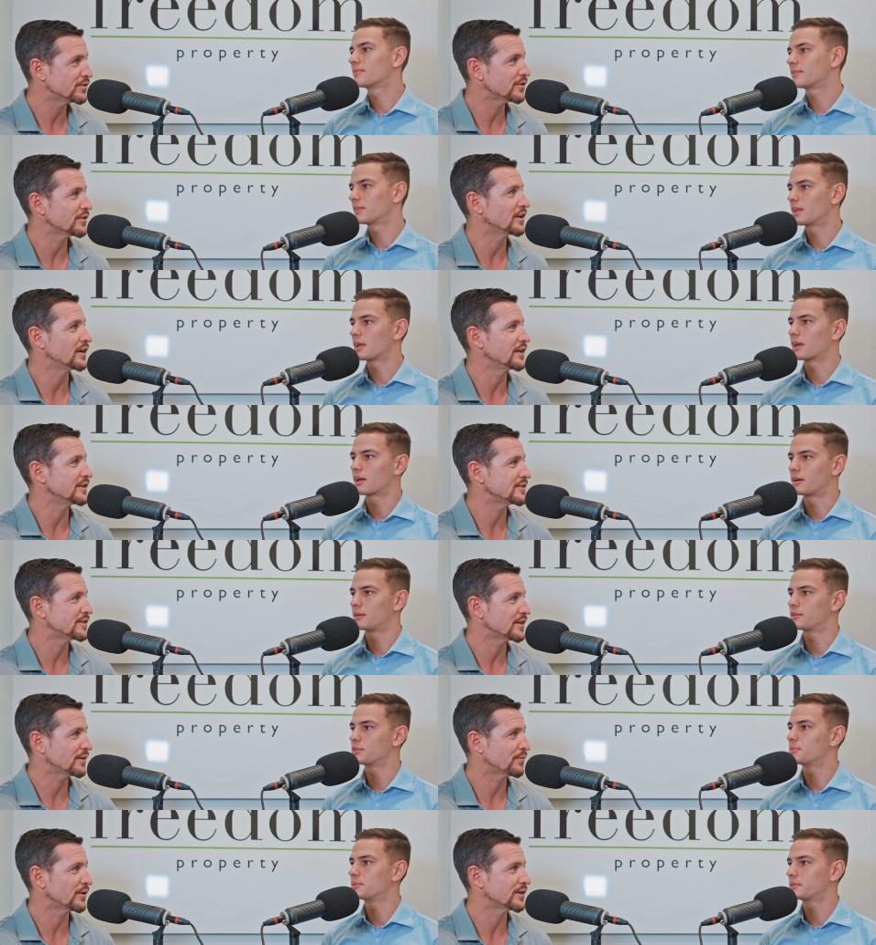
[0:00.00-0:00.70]
Speaker 1: to the
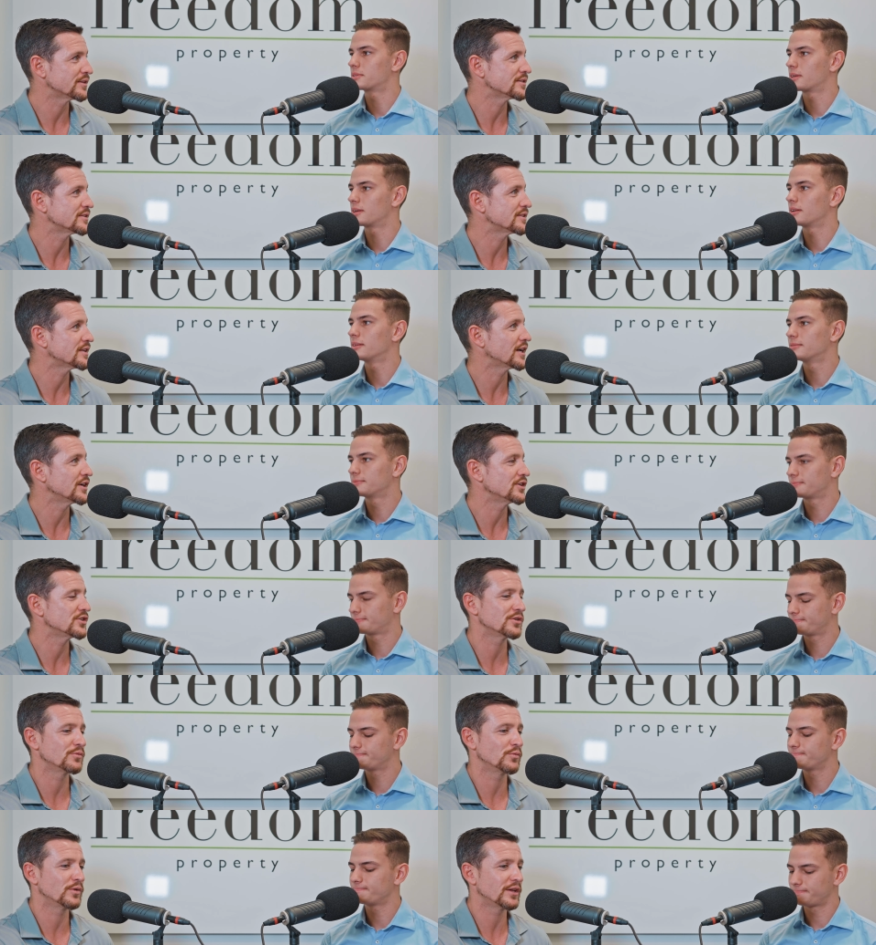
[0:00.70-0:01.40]
listing 100%.
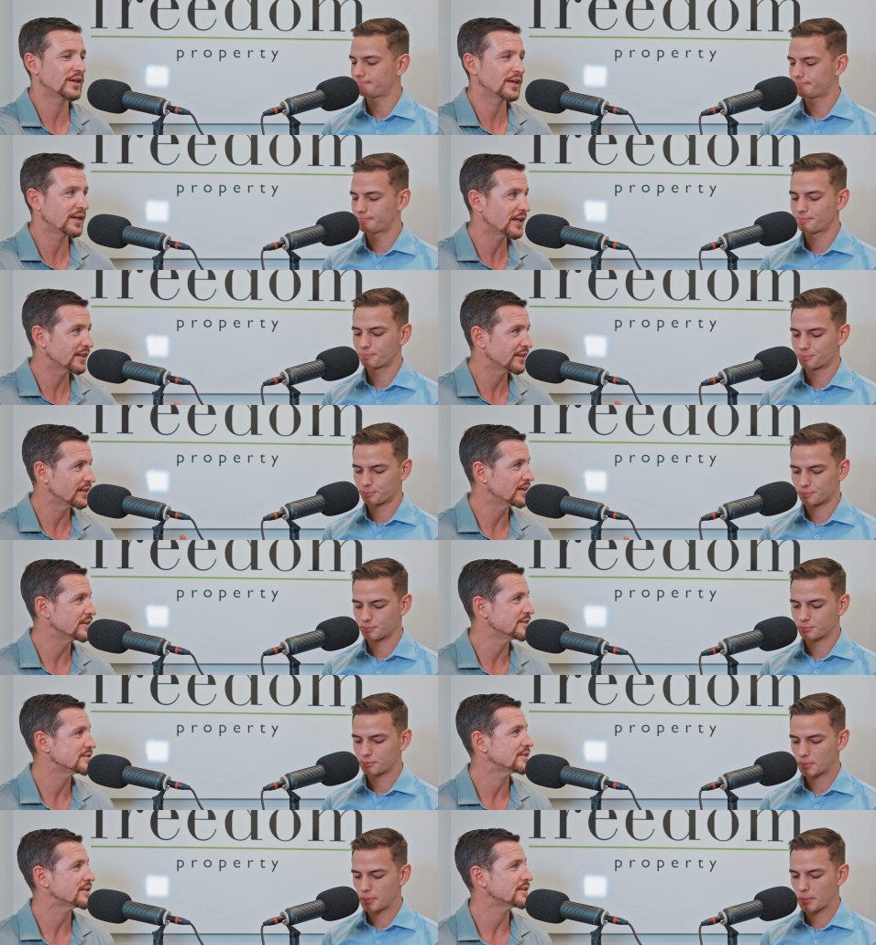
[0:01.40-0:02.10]
Presentation. We can get
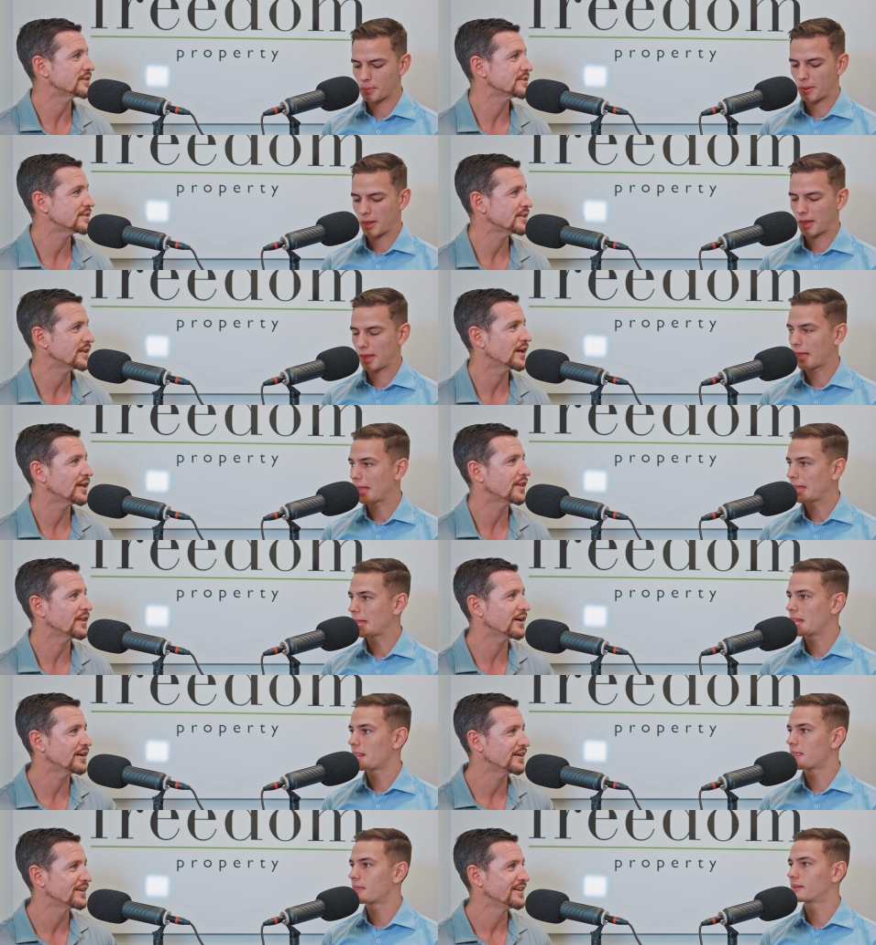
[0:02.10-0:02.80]
the listings
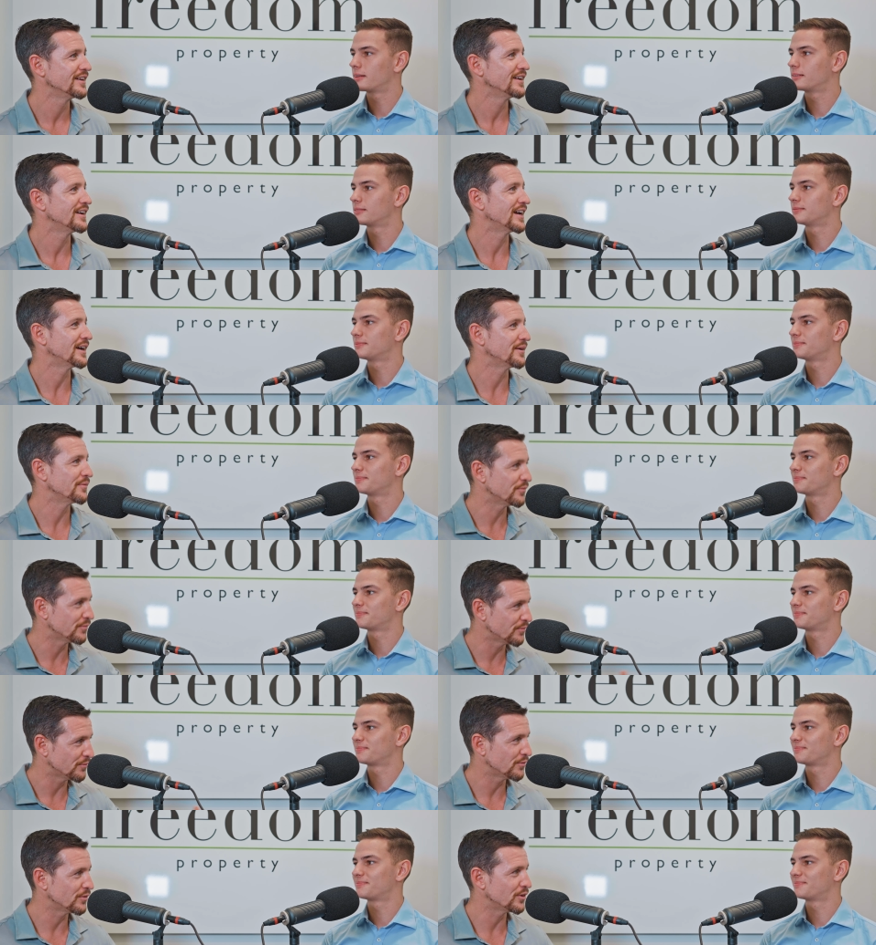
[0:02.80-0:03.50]
together, and